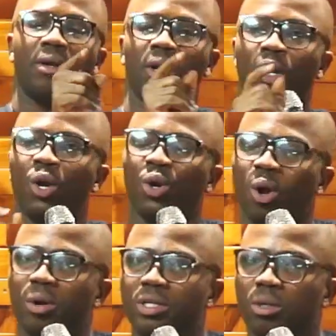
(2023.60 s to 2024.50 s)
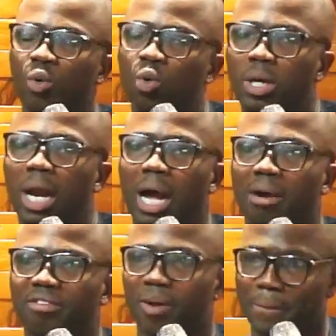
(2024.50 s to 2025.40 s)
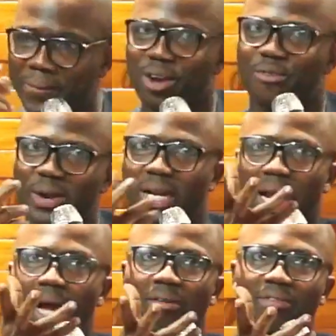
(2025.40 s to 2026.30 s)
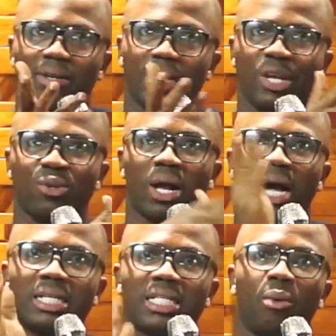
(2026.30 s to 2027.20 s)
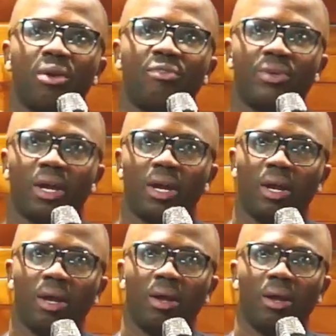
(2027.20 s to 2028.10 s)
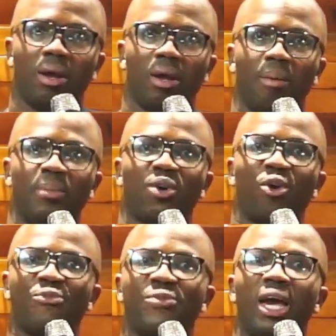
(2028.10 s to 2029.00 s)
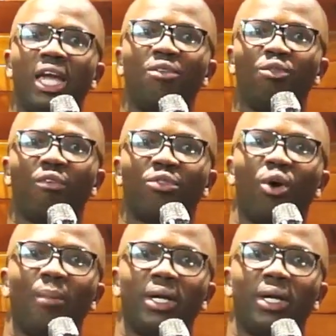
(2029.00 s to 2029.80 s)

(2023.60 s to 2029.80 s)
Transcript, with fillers: not good love, perfect love it's not cast away fear. Because fear involves torment.